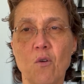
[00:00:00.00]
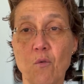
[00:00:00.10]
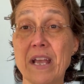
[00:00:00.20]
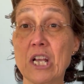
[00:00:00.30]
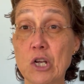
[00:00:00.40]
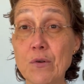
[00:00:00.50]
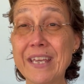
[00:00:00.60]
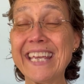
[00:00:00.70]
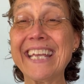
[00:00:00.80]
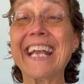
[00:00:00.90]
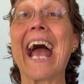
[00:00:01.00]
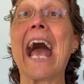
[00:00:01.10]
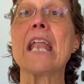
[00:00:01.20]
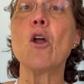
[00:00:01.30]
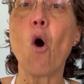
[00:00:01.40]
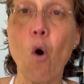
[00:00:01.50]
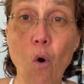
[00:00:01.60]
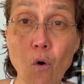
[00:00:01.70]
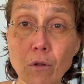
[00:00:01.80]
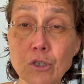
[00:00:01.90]
when cooking and
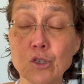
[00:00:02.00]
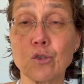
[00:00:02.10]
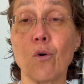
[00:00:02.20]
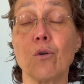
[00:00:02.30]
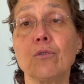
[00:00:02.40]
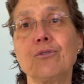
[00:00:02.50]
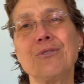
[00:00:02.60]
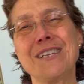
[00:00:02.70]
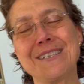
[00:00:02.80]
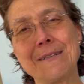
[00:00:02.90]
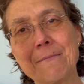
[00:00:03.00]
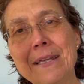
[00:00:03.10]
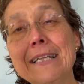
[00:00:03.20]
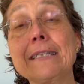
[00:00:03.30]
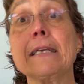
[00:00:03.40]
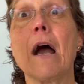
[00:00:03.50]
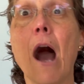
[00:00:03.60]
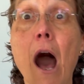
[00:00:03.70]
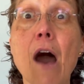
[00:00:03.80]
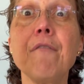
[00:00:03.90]
also to the stability
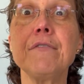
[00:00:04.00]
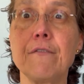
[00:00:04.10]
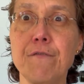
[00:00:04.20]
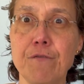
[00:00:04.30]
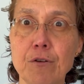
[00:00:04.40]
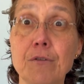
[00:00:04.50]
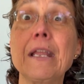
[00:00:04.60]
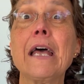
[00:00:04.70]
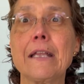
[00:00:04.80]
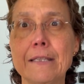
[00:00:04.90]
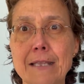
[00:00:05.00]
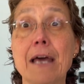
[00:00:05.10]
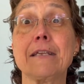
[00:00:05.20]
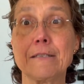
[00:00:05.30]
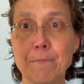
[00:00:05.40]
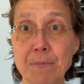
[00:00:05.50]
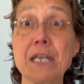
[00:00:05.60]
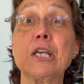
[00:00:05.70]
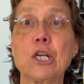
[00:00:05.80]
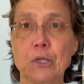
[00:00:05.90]
of the food that is
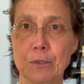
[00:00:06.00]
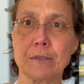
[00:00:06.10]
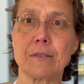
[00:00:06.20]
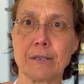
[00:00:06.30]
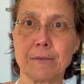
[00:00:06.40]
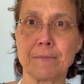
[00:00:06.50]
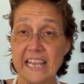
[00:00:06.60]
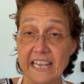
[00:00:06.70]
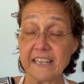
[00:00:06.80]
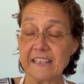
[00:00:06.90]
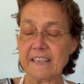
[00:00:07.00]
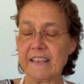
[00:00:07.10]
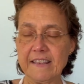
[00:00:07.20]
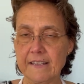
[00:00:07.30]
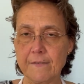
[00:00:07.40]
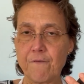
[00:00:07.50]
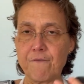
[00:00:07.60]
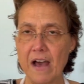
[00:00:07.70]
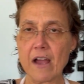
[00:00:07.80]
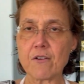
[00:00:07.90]
being cooked. Is this
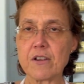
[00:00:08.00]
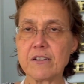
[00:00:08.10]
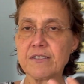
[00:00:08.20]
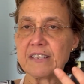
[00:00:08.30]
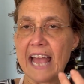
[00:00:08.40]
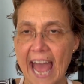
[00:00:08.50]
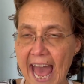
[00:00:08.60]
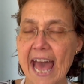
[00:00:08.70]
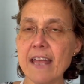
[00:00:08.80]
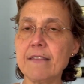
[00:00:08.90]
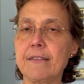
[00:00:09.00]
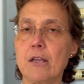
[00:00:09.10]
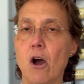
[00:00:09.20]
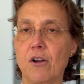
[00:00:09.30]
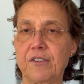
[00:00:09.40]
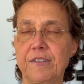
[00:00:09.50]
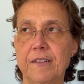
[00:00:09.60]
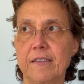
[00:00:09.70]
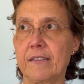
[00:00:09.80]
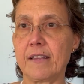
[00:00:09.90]
variance
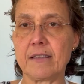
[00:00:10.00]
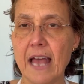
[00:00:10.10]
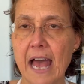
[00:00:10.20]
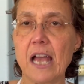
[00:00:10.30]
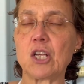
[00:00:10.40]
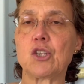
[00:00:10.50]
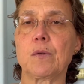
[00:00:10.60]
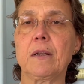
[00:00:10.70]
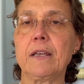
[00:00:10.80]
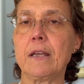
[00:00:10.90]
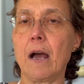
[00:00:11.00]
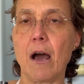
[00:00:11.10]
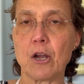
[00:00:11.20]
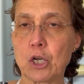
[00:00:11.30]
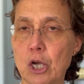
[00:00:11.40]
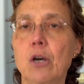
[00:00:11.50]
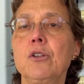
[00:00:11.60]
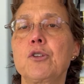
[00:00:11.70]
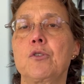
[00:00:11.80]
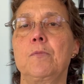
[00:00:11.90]
antioxidants that actually are
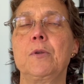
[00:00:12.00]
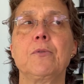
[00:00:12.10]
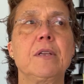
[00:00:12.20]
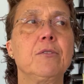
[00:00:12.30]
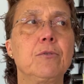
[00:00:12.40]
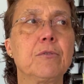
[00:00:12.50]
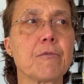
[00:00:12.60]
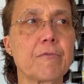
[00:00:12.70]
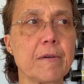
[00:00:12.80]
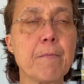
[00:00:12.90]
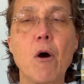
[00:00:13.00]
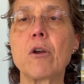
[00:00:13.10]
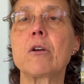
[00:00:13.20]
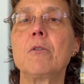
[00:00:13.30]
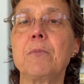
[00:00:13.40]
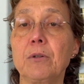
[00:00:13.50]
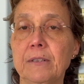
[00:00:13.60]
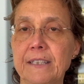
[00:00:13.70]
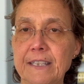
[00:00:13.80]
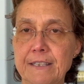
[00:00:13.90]
contributing to the
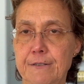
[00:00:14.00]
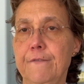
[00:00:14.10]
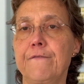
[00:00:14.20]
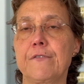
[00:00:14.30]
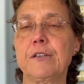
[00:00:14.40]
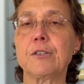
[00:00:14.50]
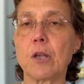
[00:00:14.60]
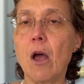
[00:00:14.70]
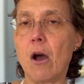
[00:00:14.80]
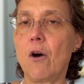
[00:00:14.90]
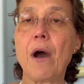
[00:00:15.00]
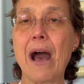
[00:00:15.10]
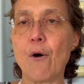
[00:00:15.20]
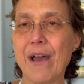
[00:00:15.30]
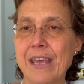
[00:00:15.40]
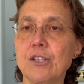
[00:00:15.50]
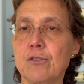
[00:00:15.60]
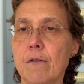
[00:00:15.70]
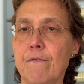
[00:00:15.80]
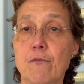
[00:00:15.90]
remarkable difference of how
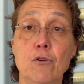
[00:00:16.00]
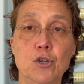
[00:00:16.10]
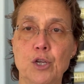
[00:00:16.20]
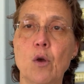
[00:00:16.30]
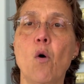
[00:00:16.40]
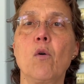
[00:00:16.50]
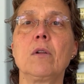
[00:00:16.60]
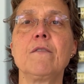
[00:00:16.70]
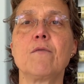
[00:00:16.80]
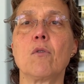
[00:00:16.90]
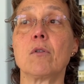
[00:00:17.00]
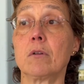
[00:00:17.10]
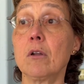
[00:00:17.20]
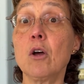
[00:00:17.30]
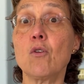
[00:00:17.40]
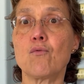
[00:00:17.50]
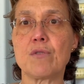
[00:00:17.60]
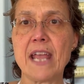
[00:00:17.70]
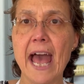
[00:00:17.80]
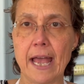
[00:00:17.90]
extra virgin olive oil
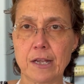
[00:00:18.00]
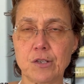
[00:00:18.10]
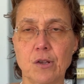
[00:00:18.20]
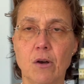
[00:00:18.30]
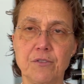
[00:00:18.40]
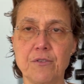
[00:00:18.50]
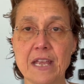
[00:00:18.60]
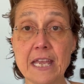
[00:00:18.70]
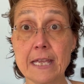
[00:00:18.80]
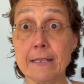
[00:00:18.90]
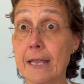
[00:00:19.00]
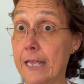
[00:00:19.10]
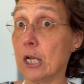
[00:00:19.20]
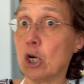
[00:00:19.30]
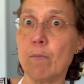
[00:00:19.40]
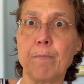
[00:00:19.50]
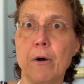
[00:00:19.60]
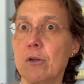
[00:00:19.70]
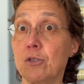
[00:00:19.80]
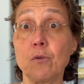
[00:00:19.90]
reacts under heat in
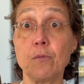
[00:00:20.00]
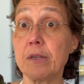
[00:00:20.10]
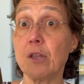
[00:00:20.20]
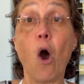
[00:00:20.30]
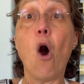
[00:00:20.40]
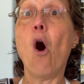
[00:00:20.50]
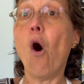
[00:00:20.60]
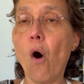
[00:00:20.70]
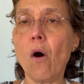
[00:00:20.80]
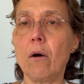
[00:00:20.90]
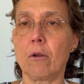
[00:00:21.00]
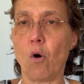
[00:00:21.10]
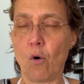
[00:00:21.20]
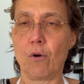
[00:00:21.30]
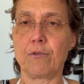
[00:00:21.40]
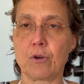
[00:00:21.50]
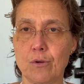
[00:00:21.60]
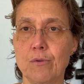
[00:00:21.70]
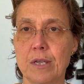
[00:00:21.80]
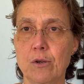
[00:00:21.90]
comparison with all other
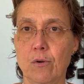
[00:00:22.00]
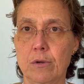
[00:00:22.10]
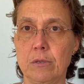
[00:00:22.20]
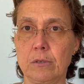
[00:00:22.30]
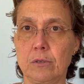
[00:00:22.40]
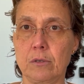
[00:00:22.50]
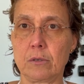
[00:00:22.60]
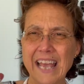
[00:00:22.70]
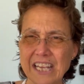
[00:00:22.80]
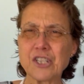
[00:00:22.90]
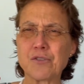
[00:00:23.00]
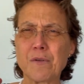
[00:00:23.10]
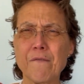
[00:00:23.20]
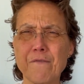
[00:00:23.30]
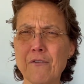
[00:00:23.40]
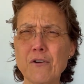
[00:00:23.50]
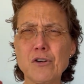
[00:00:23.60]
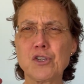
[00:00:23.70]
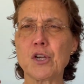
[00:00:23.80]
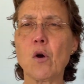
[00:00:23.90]
cooking oils. Extra
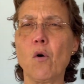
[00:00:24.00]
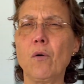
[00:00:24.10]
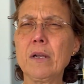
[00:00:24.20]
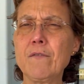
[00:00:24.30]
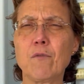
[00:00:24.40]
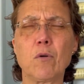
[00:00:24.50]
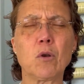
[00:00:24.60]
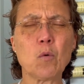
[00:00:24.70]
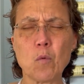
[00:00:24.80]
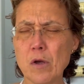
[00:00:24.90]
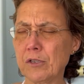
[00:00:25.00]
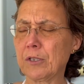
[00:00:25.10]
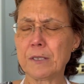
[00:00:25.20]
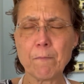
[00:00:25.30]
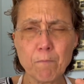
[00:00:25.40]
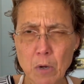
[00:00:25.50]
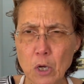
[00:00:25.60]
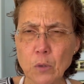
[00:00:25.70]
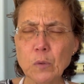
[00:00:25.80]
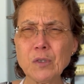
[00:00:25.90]
virgin olive oil was the
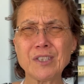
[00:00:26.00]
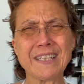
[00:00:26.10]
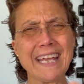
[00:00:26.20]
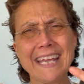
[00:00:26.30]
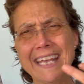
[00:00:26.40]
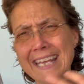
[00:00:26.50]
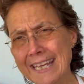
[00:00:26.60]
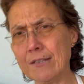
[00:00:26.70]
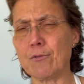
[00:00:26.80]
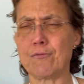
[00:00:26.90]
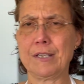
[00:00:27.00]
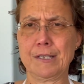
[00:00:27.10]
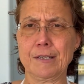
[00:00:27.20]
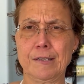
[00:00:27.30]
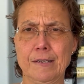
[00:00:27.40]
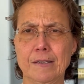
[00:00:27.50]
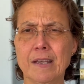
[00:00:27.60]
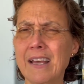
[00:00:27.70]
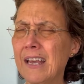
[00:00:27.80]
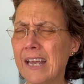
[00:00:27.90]
most heat resistant.
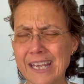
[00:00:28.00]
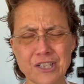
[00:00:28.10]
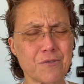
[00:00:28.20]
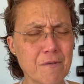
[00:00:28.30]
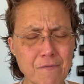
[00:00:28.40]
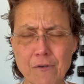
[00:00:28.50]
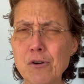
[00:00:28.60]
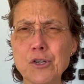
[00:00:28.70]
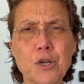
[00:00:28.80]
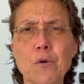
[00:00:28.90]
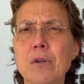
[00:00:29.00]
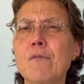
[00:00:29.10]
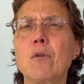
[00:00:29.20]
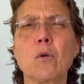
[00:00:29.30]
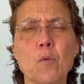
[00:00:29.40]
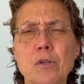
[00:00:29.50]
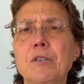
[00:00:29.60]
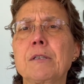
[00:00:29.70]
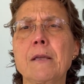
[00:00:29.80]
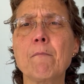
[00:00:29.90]
Extra virgin olive oil was
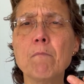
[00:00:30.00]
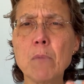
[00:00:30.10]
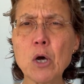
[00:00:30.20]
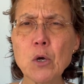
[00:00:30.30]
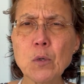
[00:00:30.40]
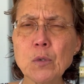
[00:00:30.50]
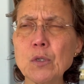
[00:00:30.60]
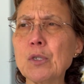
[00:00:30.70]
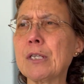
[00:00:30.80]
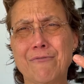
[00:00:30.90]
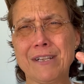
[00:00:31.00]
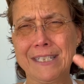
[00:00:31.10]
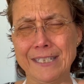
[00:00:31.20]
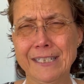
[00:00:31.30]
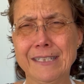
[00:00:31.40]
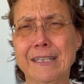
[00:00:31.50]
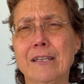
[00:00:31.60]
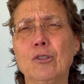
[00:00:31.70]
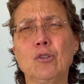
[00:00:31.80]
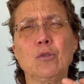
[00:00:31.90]
the most
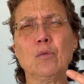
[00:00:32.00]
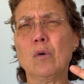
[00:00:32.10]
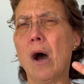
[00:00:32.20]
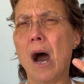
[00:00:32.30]
resistant to